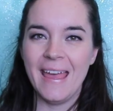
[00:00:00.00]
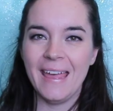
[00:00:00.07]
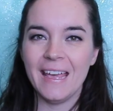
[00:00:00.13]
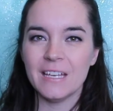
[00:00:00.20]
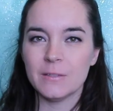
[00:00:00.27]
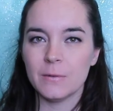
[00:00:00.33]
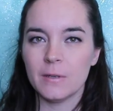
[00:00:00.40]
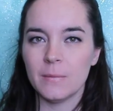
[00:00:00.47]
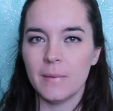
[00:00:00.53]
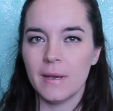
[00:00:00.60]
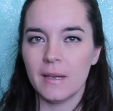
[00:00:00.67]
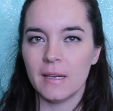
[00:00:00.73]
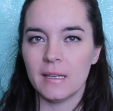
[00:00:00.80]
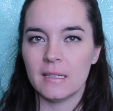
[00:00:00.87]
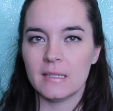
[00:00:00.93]
Hey guys, welcome
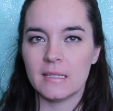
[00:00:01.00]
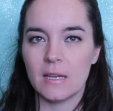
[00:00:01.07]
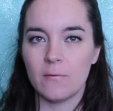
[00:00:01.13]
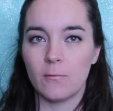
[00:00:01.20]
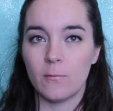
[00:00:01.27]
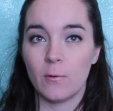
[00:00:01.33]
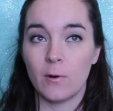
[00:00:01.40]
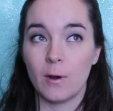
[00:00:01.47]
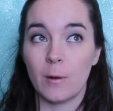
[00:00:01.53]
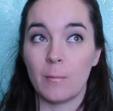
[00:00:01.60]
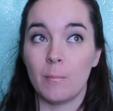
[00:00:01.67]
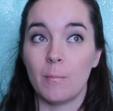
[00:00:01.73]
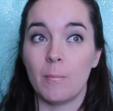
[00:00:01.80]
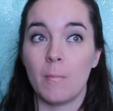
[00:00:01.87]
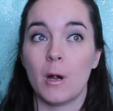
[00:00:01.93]
back. It's time for
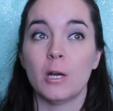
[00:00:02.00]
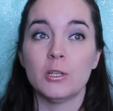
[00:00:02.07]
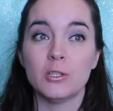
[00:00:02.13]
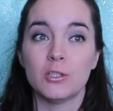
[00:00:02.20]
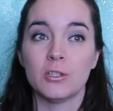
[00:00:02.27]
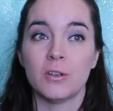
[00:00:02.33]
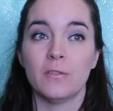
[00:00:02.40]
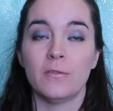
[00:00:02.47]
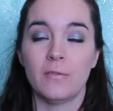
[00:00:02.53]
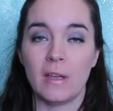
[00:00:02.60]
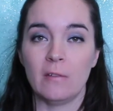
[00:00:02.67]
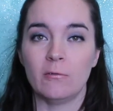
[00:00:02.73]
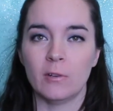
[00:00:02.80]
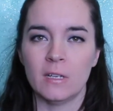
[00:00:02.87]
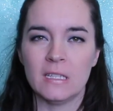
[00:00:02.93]
March
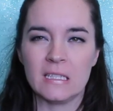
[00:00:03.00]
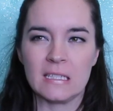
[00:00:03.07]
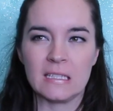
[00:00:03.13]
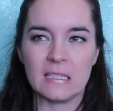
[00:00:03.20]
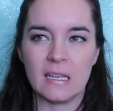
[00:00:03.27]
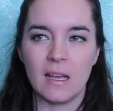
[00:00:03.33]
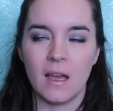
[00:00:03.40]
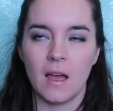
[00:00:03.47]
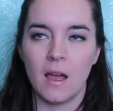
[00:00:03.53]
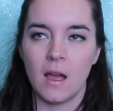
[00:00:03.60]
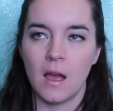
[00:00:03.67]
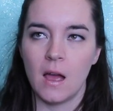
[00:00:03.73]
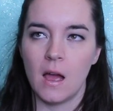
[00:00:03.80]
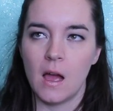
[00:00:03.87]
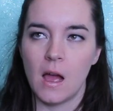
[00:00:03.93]
favorites.
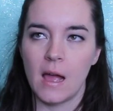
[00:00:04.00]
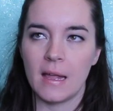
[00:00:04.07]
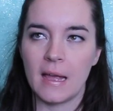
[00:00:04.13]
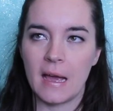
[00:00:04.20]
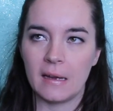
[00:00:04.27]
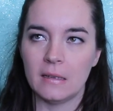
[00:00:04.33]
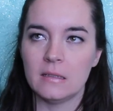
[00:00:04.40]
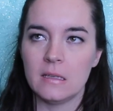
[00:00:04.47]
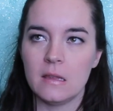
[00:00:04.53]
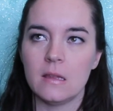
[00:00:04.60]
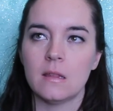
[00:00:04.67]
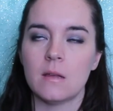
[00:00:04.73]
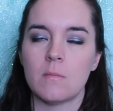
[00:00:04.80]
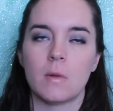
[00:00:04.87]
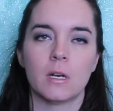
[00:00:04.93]
I honestly
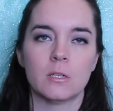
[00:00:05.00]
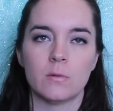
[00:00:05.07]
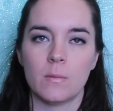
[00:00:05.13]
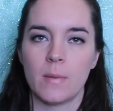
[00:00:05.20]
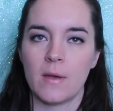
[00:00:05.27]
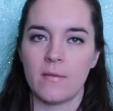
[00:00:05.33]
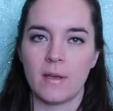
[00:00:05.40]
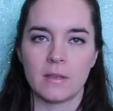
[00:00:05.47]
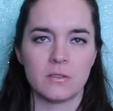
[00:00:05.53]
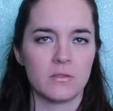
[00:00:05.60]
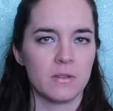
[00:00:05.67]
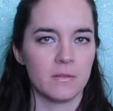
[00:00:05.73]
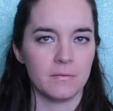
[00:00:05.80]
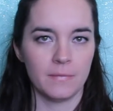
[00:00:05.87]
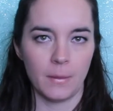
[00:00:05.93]
think that March went by faster
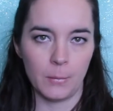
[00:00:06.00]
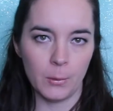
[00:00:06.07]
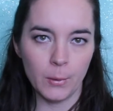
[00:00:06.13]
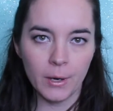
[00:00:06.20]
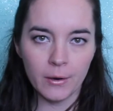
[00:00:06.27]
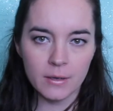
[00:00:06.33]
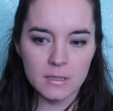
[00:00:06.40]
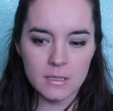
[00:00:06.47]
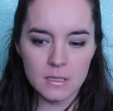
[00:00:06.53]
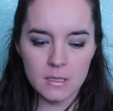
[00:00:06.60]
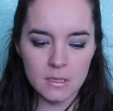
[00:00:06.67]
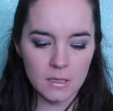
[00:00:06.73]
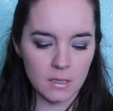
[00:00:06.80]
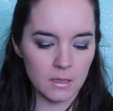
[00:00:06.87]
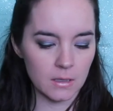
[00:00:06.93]
than February
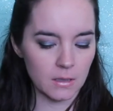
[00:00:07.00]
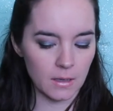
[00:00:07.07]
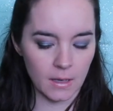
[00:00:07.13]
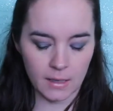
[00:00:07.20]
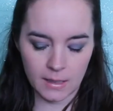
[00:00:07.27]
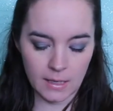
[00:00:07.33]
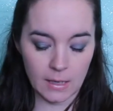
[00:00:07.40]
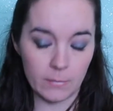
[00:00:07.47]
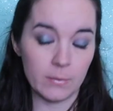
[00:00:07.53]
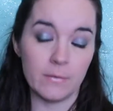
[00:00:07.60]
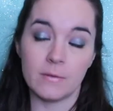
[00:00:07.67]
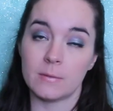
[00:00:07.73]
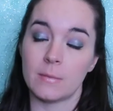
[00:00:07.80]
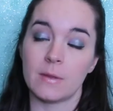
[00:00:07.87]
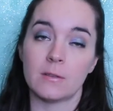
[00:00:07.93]
did. I can't believe
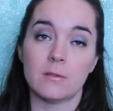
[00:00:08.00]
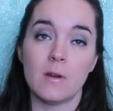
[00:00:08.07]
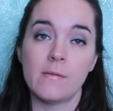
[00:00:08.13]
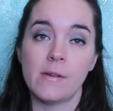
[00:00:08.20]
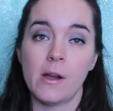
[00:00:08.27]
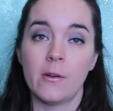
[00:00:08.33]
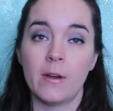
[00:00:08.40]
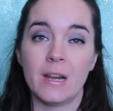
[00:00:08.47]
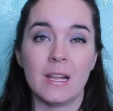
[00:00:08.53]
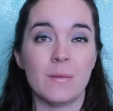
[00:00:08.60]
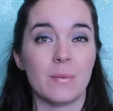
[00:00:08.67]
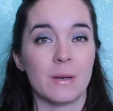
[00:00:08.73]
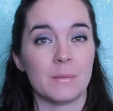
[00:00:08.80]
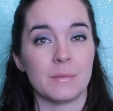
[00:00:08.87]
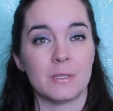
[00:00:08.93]
this month is over already,
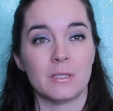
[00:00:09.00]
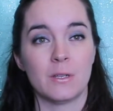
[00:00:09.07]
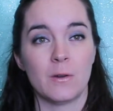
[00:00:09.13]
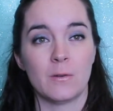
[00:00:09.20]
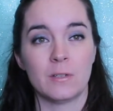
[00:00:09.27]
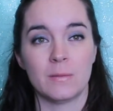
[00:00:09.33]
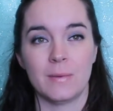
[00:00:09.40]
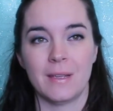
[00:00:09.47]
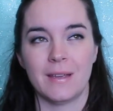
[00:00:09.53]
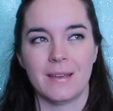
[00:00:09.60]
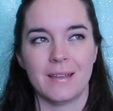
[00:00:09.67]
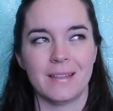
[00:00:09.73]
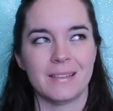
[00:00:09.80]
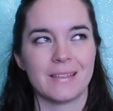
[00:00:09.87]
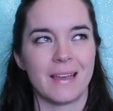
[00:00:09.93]
but I'm stoked
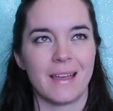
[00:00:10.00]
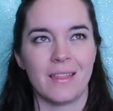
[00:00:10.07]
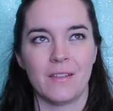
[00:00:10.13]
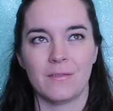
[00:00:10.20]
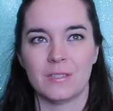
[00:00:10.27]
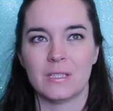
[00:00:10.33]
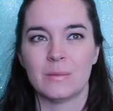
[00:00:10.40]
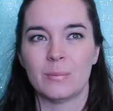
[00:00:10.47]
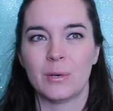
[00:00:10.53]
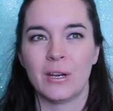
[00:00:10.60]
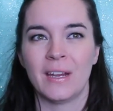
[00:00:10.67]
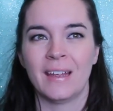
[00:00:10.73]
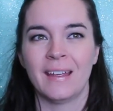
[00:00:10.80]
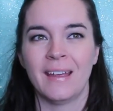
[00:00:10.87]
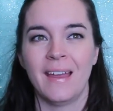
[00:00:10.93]
because I love
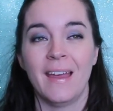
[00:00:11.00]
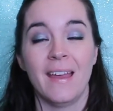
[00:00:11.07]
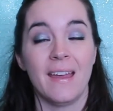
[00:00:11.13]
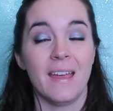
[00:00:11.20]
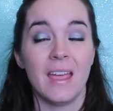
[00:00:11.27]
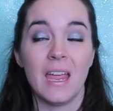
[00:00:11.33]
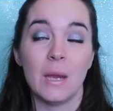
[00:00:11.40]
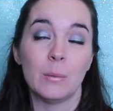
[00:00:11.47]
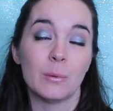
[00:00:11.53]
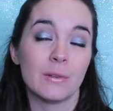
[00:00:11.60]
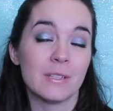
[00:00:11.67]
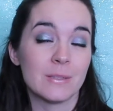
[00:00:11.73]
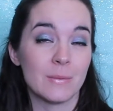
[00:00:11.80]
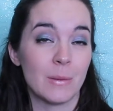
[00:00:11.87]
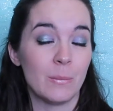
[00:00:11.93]
spring. April
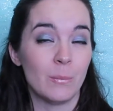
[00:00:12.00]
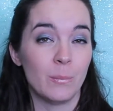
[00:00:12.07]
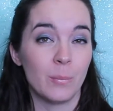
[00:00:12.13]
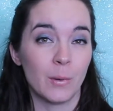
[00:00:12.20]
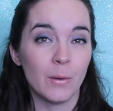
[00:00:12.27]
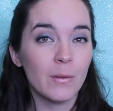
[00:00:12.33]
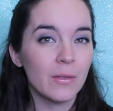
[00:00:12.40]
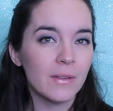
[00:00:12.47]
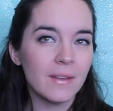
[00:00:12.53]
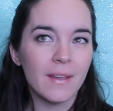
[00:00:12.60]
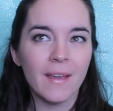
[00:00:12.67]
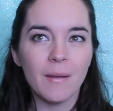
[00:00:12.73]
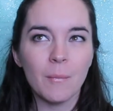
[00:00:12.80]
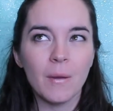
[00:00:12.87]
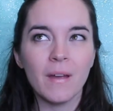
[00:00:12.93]
is my
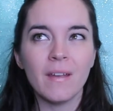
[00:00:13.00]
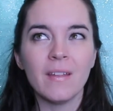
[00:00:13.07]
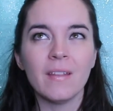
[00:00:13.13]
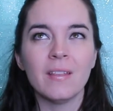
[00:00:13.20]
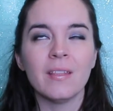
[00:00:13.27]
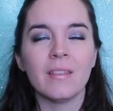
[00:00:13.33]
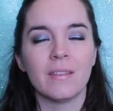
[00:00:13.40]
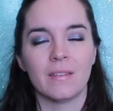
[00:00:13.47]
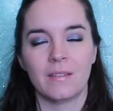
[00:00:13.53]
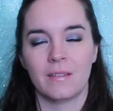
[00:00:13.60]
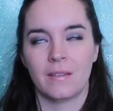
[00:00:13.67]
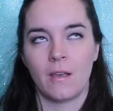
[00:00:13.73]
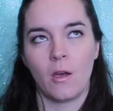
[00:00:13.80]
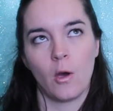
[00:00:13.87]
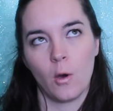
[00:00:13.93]
birthday month,
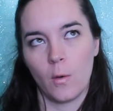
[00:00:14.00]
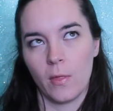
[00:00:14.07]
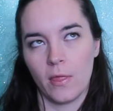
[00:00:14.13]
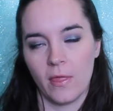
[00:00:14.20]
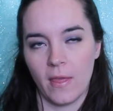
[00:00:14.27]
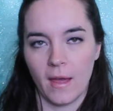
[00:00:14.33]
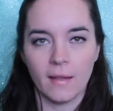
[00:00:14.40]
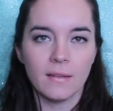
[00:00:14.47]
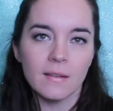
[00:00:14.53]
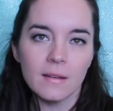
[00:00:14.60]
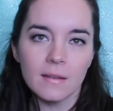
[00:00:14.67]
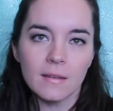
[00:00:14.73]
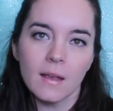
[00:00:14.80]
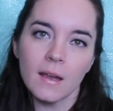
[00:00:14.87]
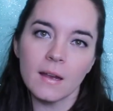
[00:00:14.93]
so that's
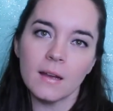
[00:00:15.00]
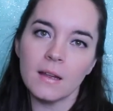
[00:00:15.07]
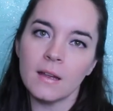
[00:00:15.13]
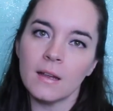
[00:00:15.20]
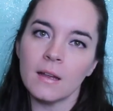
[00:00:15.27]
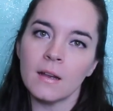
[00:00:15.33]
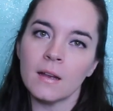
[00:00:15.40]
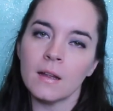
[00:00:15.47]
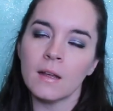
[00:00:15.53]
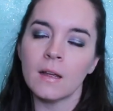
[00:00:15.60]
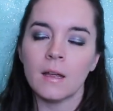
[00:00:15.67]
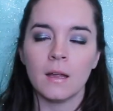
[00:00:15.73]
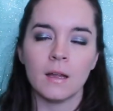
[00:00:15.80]
exciting.